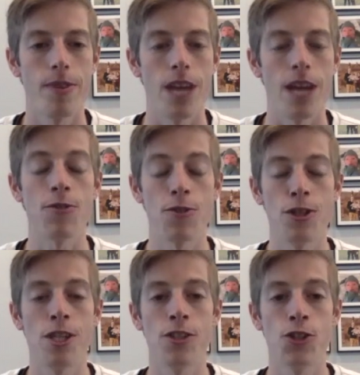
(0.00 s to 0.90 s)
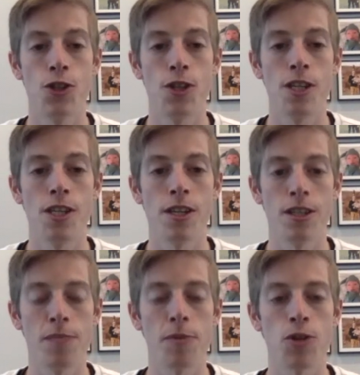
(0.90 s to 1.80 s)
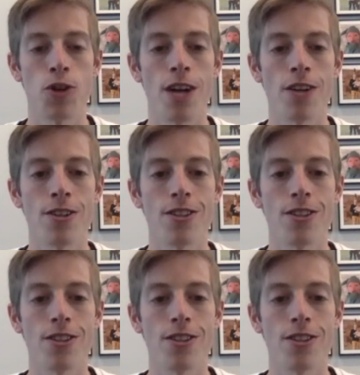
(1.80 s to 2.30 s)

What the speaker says: After the Olympic trials?